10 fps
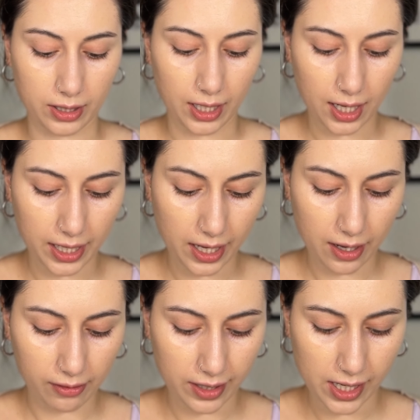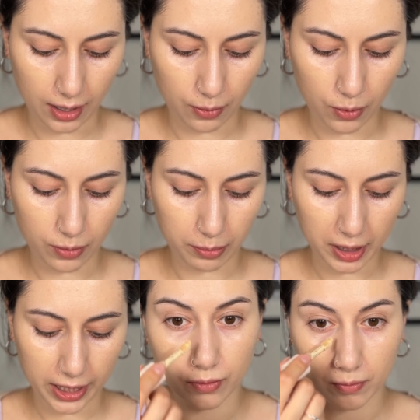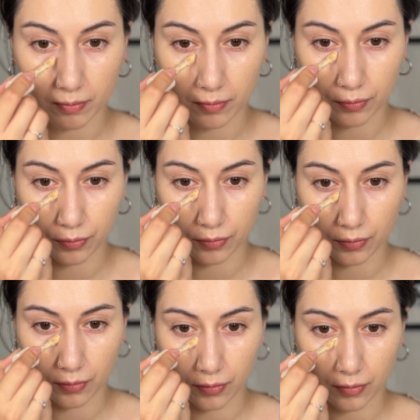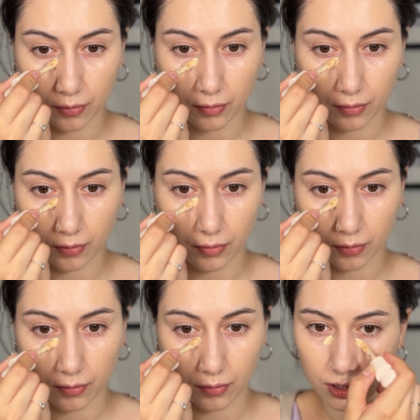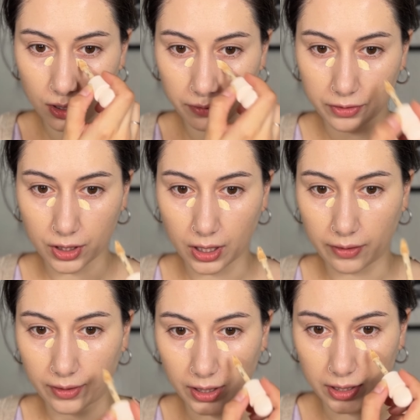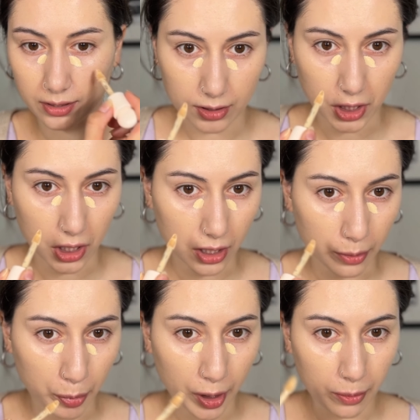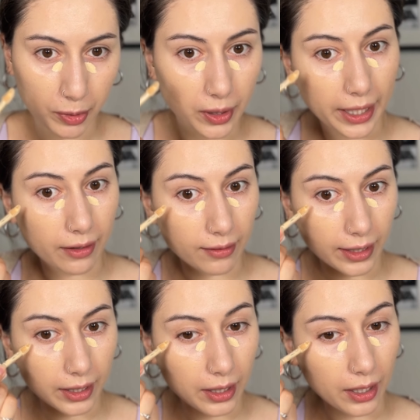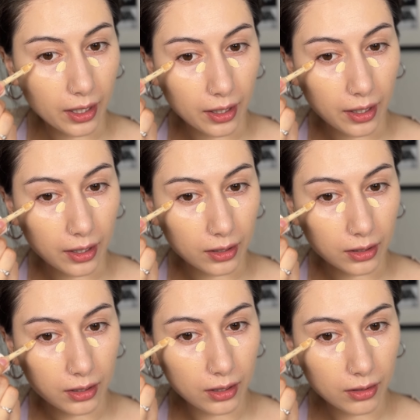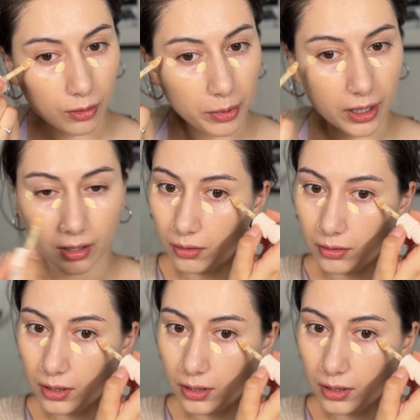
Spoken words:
the eye area. I won't apply too much, just enough to cover this darker purple area here and a little bit on the